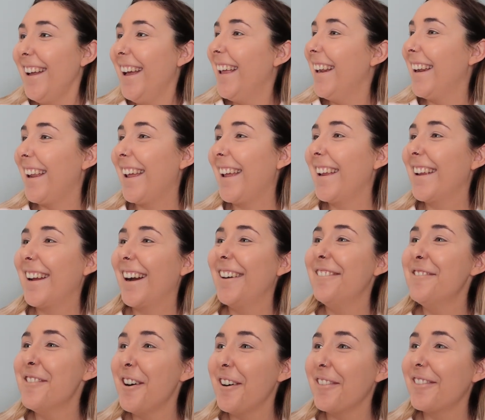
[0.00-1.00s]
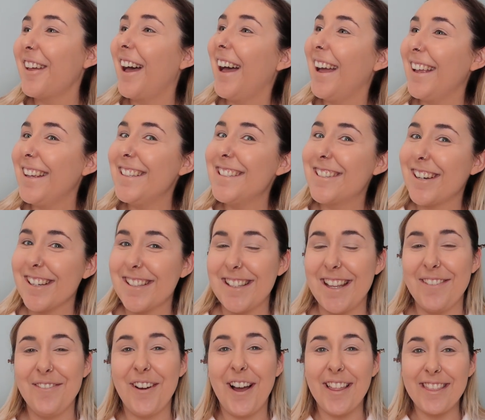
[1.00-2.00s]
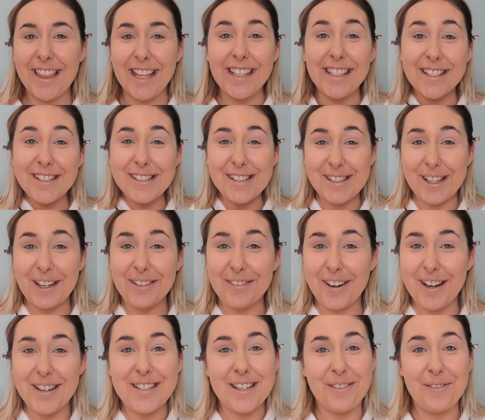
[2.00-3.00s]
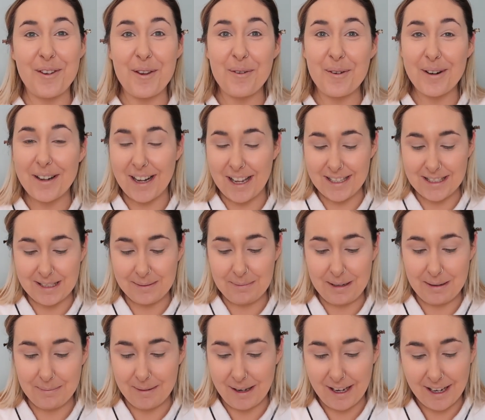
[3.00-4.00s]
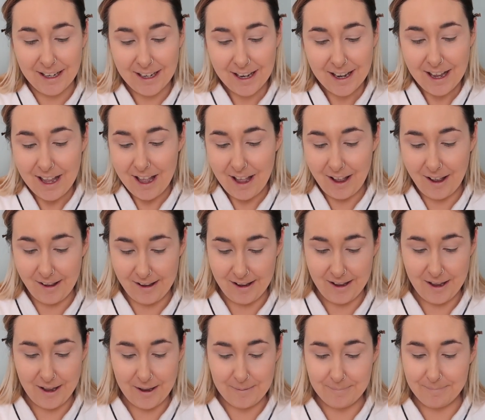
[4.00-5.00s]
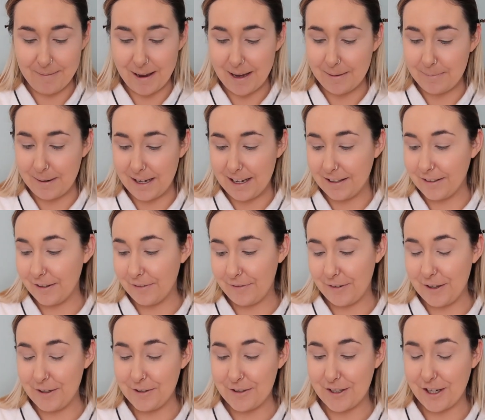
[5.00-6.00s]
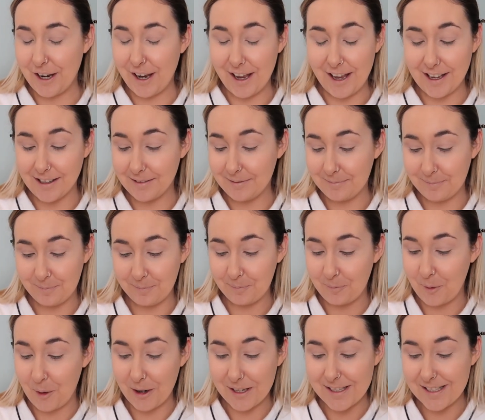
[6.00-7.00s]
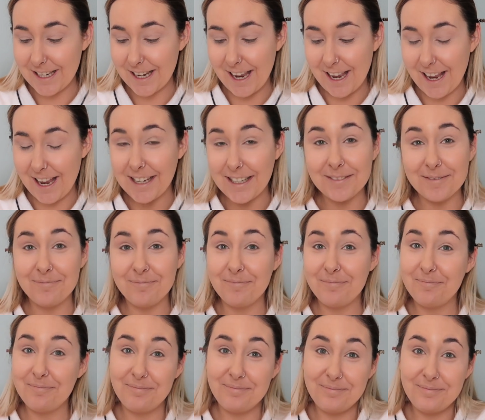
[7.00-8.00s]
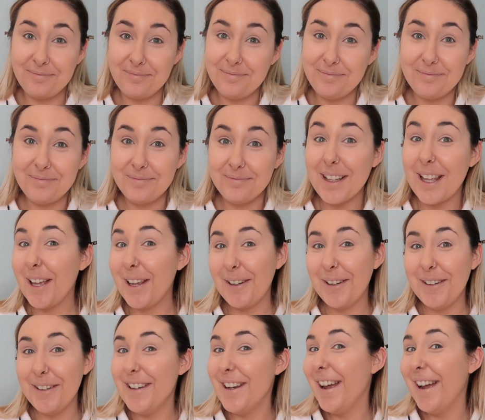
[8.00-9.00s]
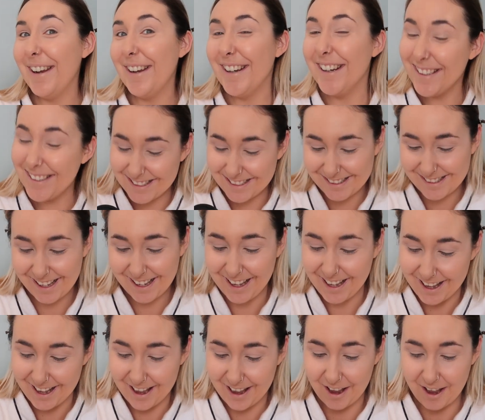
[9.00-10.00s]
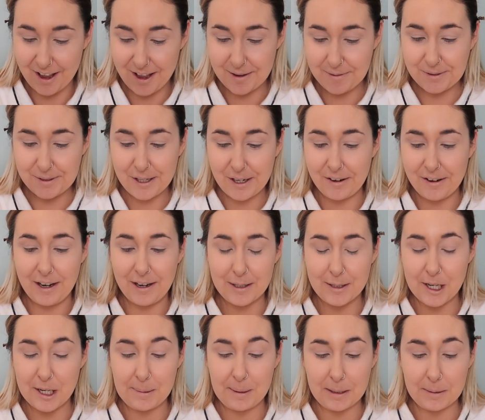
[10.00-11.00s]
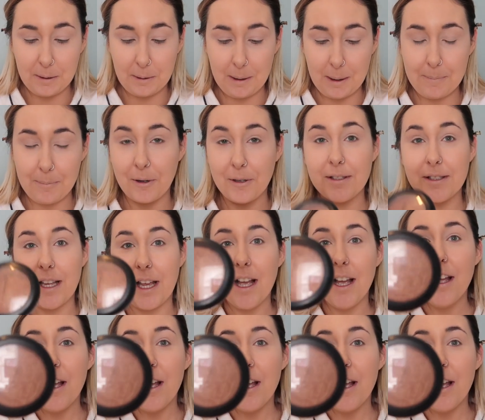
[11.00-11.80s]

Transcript: Like, I'm not that interested, but thank you so much if you would like to meet me. Maybe in the future, one day, who knows? Sorry, I was just about to put my bronzer.